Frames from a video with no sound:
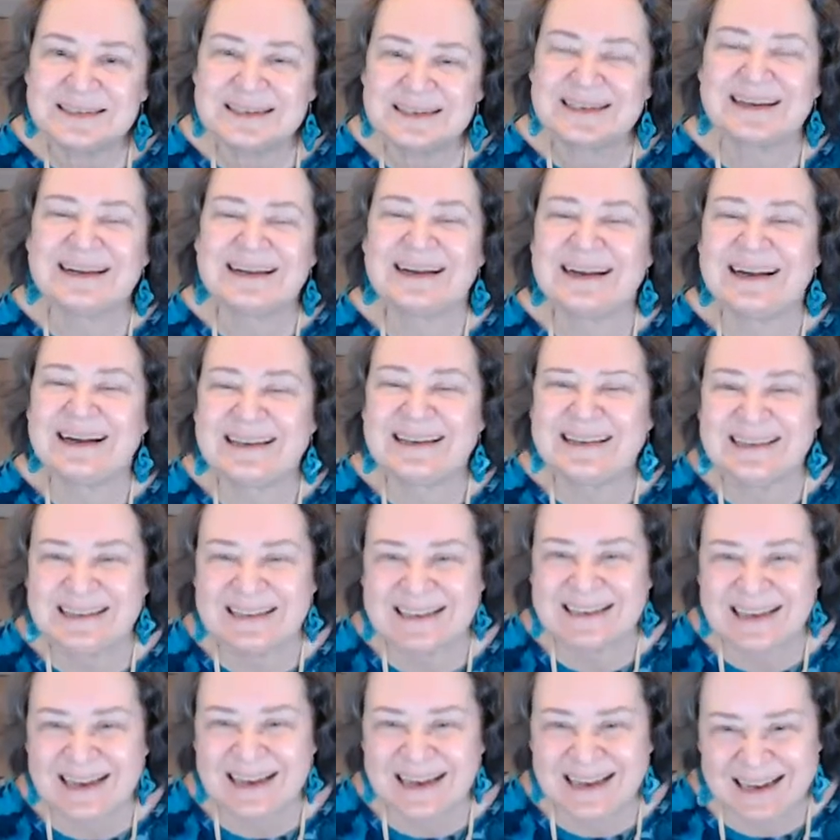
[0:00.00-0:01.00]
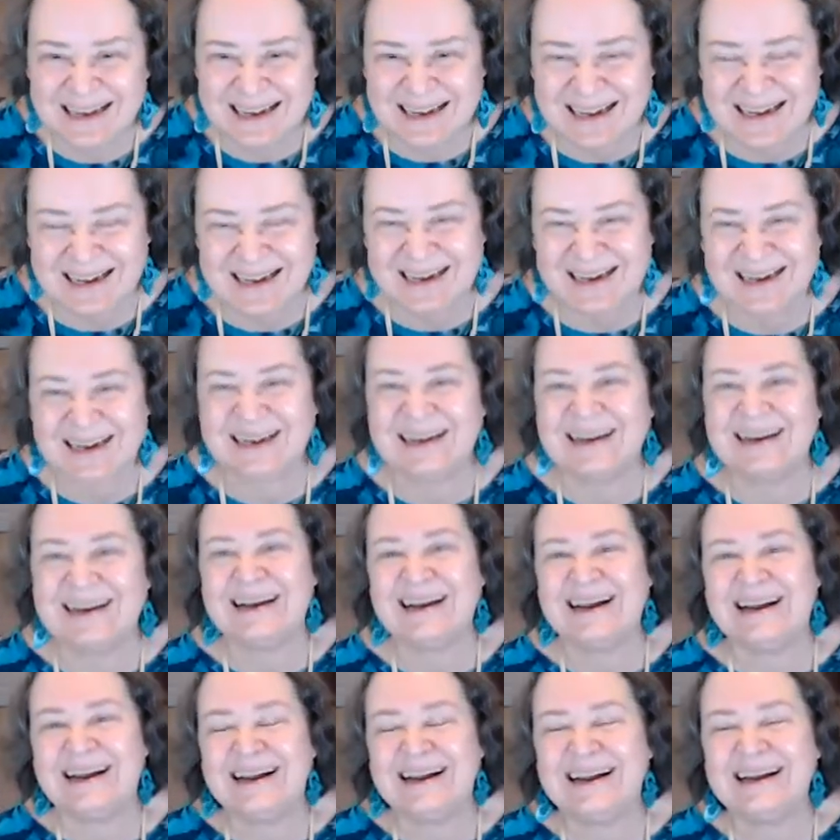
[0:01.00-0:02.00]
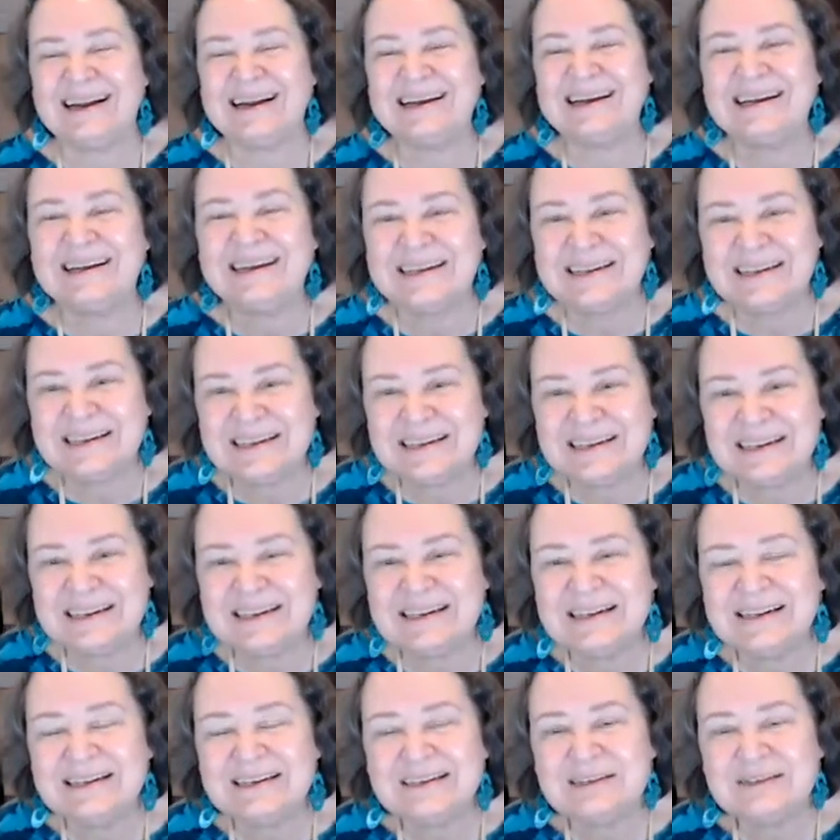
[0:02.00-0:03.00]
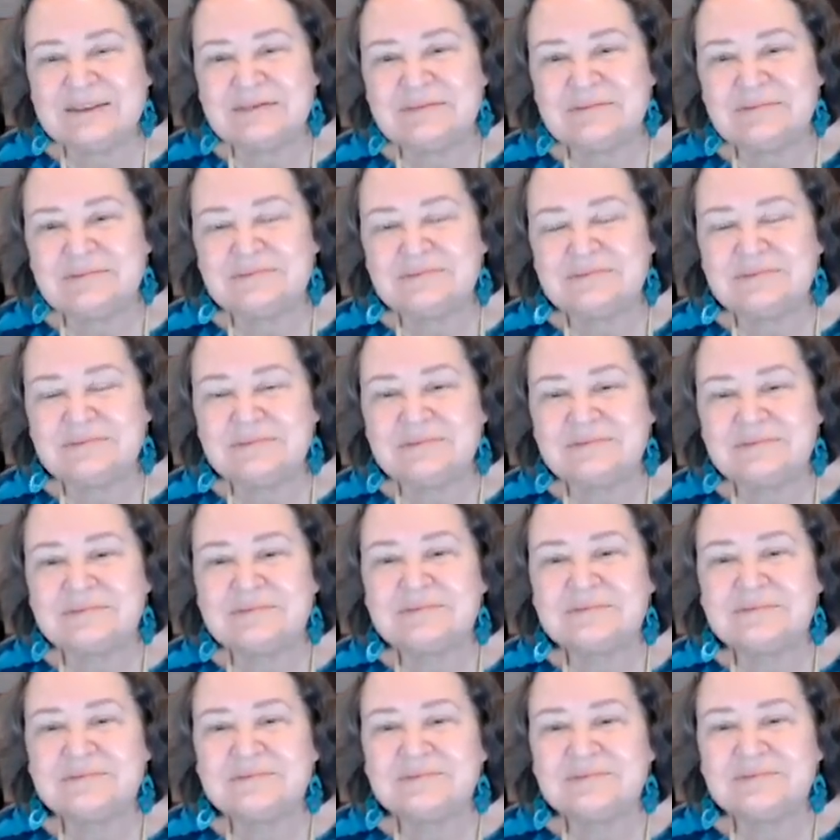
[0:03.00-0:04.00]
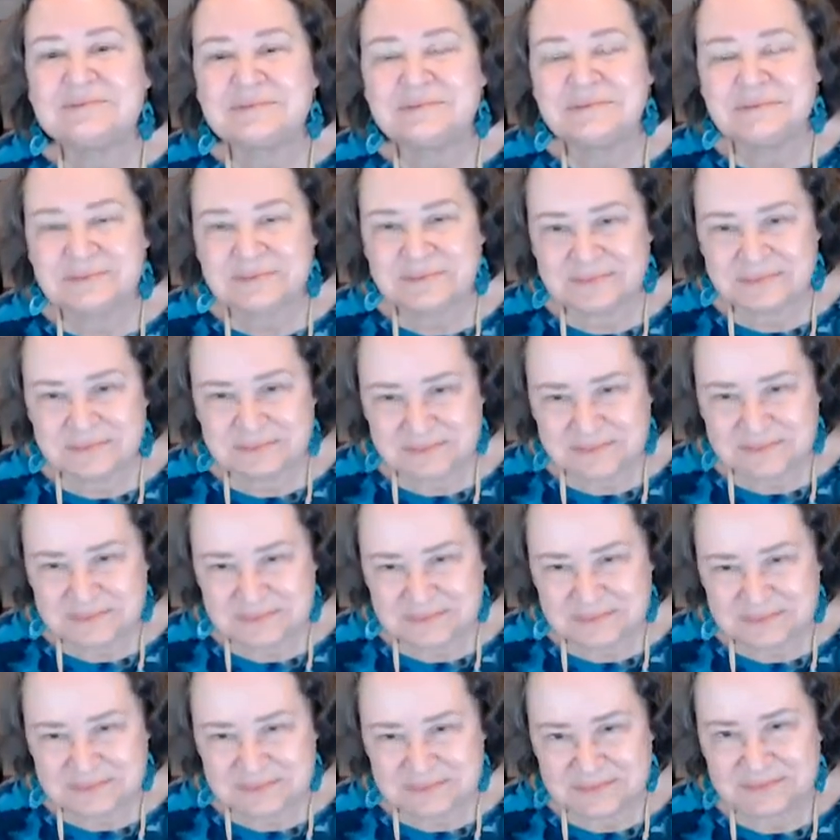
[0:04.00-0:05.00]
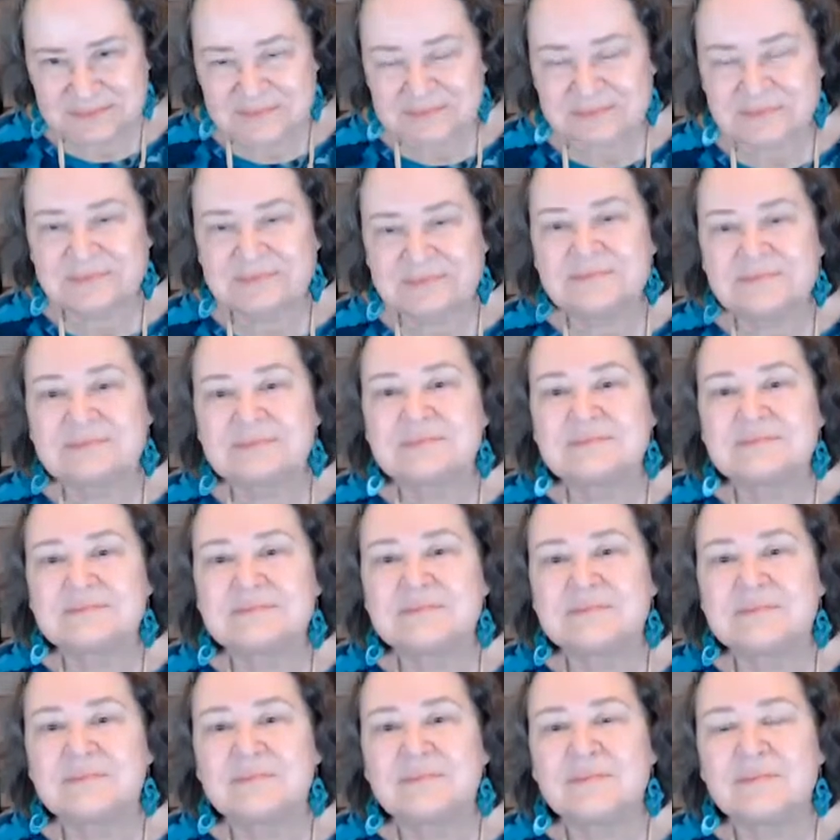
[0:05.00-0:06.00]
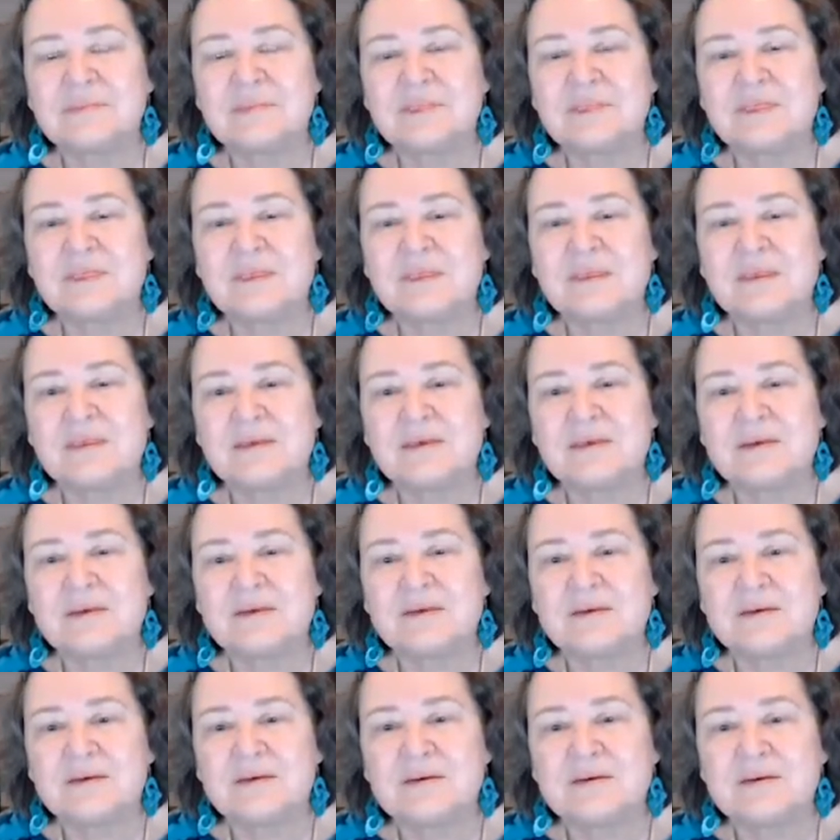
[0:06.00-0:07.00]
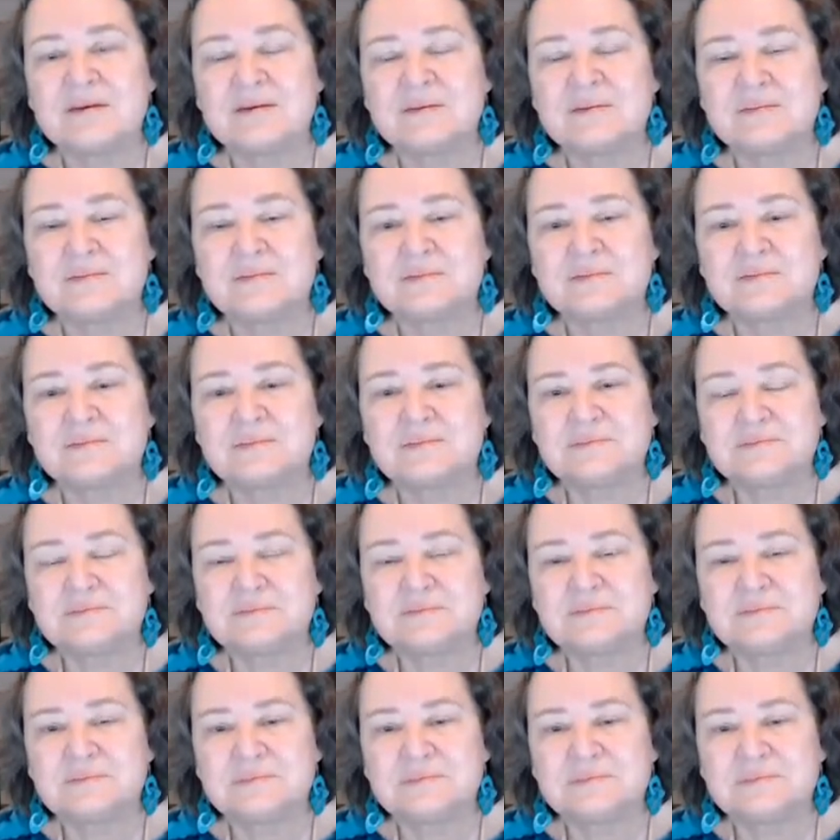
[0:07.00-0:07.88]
(silent)